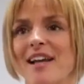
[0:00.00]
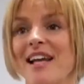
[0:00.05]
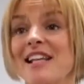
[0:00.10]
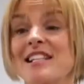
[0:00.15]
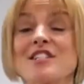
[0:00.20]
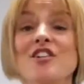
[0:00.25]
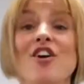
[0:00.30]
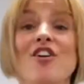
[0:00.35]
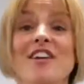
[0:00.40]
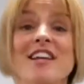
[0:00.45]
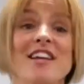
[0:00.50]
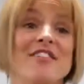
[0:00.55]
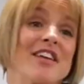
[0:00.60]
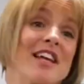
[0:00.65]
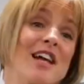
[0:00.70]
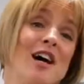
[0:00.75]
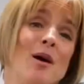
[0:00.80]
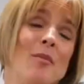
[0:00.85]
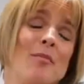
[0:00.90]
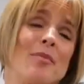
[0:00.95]
It's not
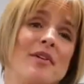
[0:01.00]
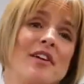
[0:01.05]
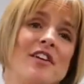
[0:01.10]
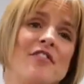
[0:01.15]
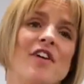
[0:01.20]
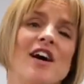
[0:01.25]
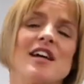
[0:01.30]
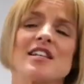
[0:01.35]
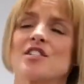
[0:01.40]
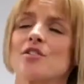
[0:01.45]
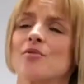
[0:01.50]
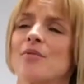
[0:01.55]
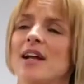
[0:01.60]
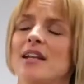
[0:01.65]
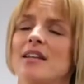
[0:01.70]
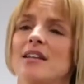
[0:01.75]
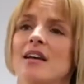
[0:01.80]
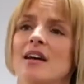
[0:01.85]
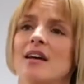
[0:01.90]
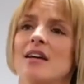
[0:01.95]
giving up. If I
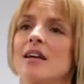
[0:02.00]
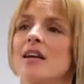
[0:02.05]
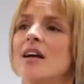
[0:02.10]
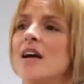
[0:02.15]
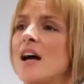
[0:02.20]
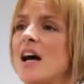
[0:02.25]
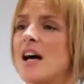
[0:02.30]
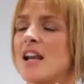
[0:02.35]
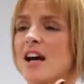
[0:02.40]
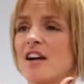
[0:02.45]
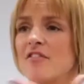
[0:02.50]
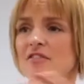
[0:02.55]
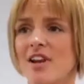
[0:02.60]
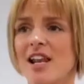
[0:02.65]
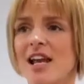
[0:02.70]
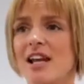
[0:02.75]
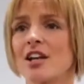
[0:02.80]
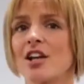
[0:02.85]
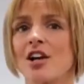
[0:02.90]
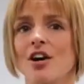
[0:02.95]
surrender and I've
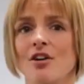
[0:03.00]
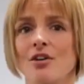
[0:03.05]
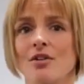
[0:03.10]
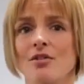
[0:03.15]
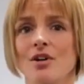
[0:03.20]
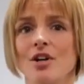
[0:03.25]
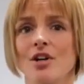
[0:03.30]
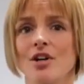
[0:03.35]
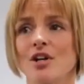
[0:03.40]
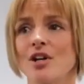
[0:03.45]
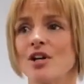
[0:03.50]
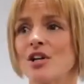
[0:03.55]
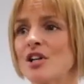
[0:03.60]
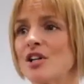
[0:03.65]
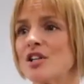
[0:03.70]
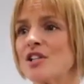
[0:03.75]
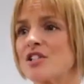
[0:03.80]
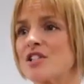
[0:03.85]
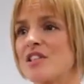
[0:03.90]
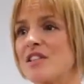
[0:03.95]
let go
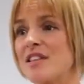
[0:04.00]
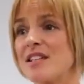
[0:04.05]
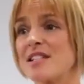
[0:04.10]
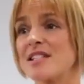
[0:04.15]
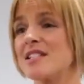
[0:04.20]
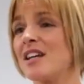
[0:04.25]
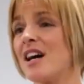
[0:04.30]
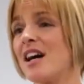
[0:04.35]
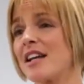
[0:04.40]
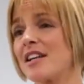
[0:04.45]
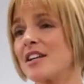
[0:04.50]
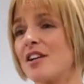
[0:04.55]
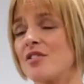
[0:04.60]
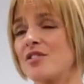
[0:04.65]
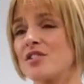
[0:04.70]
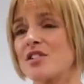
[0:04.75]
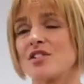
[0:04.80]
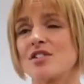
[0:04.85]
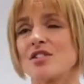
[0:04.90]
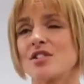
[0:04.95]
to this
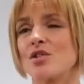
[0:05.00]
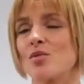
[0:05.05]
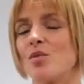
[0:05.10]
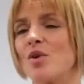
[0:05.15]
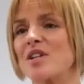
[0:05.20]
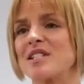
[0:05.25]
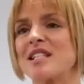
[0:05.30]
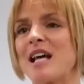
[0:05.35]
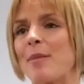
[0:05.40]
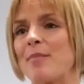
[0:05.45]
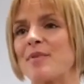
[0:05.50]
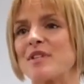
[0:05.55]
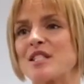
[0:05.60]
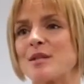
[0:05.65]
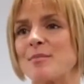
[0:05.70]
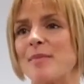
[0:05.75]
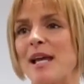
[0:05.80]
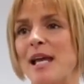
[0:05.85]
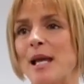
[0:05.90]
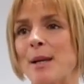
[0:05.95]
diagnosis and to what has happened
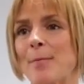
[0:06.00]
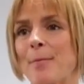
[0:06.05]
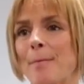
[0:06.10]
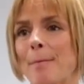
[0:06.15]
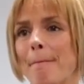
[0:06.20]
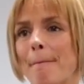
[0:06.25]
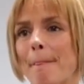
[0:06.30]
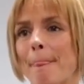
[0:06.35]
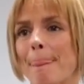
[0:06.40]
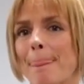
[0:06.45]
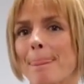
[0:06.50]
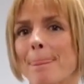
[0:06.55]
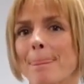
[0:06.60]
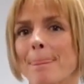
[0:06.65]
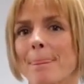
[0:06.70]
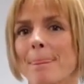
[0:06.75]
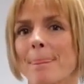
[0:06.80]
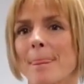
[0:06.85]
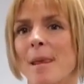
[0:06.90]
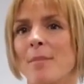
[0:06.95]
to me,
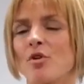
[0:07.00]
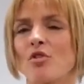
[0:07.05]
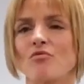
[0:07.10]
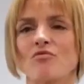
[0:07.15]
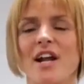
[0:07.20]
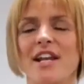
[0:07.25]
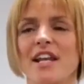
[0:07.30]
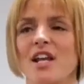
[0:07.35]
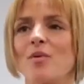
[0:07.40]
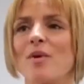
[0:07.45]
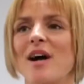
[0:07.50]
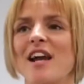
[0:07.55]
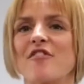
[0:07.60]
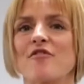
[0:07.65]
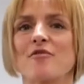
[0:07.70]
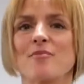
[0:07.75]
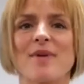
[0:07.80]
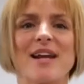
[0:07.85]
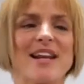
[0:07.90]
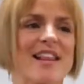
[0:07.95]
I'm not running away
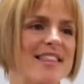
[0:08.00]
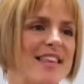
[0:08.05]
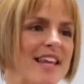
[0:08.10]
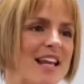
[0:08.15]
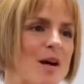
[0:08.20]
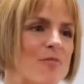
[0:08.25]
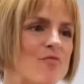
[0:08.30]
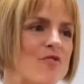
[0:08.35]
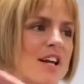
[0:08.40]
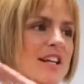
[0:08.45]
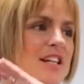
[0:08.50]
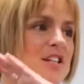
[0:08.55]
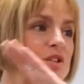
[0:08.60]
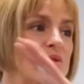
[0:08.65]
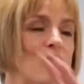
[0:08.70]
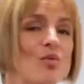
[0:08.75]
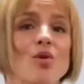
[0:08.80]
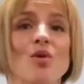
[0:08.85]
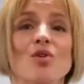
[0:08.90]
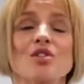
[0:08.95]
from anything, I'm running
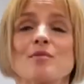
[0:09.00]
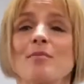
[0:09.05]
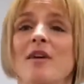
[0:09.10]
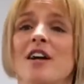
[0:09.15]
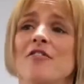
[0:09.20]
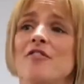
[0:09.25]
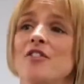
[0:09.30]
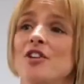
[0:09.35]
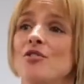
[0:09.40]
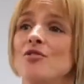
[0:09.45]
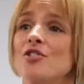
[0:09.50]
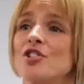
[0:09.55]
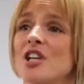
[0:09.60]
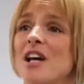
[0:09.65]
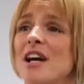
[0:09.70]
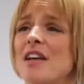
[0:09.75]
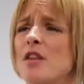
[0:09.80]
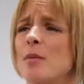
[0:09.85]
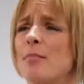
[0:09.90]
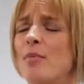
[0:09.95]
towards my future
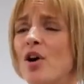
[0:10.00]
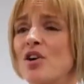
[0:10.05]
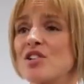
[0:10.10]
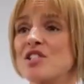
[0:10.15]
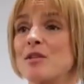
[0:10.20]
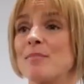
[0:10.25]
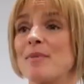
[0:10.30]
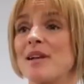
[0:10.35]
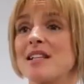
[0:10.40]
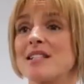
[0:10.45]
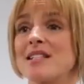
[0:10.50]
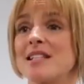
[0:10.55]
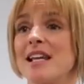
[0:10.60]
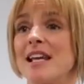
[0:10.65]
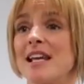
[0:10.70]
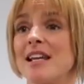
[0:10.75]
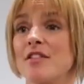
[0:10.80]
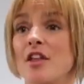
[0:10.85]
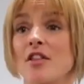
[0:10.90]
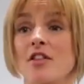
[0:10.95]
and the
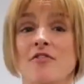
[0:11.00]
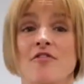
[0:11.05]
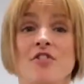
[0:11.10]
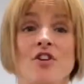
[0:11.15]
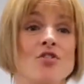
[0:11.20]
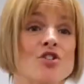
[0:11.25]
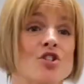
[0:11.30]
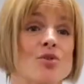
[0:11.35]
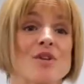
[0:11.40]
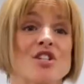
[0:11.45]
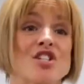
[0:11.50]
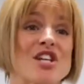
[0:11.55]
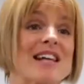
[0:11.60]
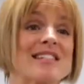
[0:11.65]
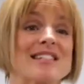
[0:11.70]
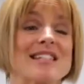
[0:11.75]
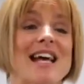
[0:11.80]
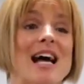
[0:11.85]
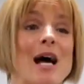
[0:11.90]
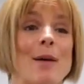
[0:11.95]
possibility that the future, which
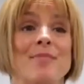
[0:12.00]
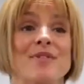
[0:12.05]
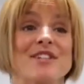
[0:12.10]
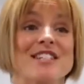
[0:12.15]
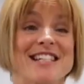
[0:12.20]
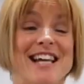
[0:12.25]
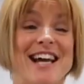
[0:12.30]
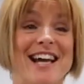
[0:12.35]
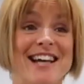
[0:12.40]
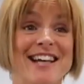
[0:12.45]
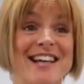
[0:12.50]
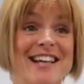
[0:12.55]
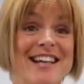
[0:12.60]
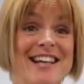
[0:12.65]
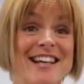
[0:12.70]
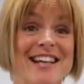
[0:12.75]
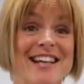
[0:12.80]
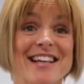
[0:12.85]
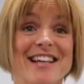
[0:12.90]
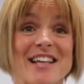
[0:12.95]
hasn't happened yet,
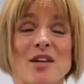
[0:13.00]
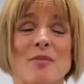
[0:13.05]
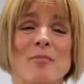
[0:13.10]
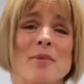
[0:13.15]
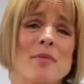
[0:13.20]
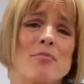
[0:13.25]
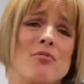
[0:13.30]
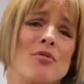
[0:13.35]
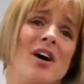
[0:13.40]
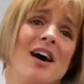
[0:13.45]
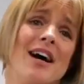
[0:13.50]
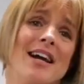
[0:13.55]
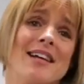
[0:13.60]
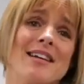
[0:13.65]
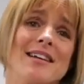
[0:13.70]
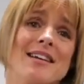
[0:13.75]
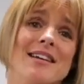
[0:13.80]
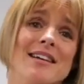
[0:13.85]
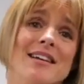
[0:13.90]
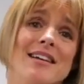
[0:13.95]
can be
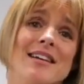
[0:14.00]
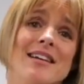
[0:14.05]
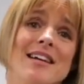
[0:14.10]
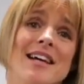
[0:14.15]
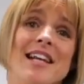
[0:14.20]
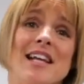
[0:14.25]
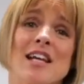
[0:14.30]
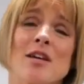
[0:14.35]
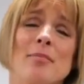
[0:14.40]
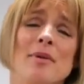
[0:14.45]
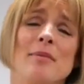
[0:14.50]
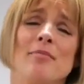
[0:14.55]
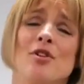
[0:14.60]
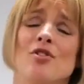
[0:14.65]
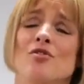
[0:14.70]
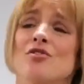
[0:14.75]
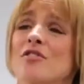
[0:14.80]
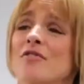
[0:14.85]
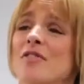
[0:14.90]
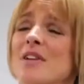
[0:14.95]
bright and it can be
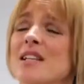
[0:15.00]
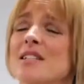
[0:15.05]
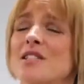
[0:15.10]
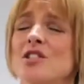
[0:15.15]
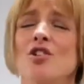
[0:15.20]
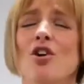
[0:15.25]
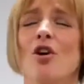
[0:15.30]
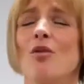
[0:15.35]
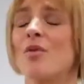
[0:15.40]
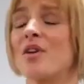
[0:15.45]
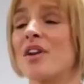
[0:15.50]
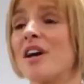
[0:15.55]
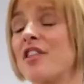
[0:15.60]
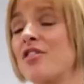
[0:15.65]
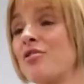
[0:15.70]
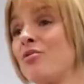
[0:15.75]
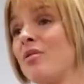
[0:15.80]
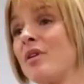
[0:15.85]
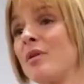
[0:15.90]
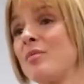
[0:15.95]
beautiful. It's not what I
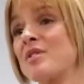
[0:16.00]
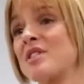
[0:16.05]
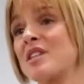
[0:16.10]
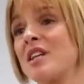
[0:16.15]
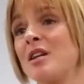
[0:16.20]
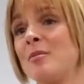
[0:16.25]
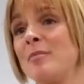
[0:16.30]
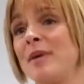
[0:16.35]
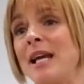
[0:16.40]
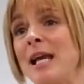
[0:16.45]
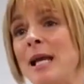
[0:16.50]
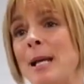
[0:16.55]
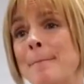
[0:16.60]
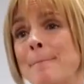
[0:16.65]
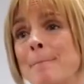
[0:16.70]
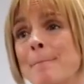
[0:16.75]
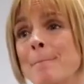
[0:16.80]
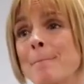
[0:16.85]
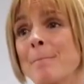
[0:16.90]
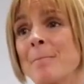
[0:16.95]
thought it was going to be.
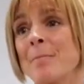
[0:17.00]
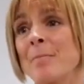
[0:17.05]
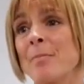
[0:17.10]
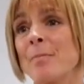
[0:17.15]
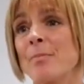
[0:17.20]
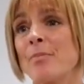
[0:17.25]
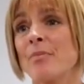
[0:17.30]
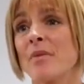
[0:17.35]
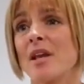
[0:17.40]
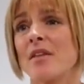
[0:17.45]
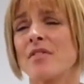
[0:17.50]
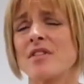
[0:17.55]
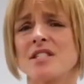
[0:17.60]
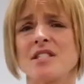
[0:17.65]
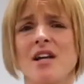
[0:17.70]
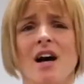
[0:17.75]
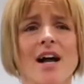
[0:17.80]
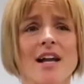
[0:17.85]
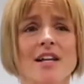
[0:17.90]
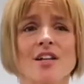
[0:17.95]
The
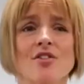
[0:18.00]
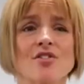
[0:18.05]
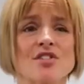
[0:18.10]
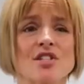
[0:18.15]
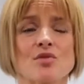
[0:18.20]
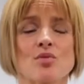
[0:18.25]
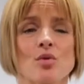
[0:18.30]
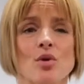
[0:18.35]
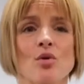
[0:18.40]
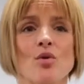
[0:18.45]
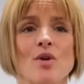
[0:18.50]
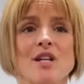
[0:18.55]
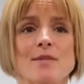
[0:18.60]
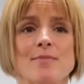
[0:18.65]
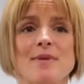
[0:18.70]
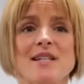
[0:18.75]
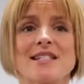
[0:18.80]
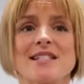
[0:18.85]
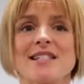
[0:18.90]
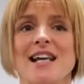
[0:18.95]
diagnosis will always
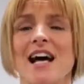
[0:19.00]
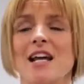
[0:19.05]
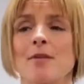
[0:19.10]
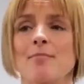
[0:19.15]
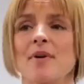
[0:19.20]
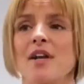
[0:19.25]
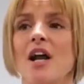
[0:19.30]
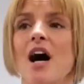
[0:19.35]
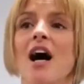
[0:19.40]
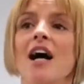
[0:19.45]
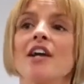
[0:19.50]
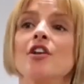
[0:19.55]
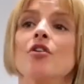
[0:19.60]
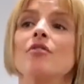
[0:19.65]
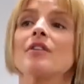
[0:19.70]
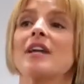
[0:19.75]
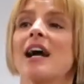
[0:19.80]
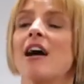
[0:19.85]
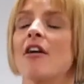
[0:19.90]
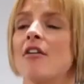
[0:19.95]
be sad, but I
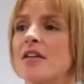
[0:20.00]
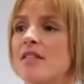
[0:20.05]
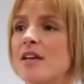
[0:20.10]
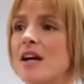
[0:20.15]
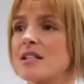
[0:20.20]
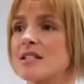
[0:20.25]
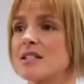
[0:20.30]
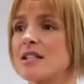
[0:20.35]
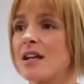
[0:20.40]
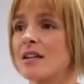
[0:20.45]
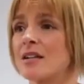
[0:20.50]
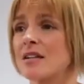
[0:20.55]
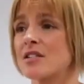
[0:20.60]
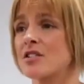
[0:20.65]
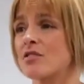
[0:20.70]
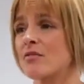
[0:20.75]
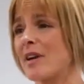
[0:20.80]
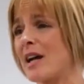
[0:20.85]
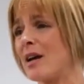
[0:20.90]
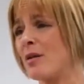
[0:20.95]
don't carry that
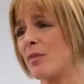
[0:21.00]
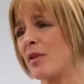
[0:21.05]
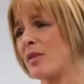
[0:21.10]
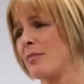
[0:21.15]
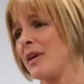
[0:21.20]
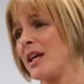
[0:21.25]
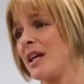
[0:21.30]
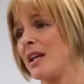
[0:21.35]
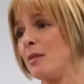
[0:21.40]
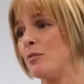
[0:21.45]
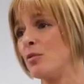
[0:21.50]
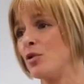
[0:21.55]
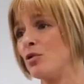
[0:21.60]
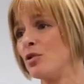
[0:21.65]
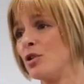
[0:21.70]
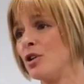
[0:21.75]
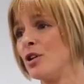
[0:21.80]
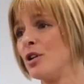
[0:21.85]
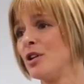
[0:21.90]
sadness around with me anymore.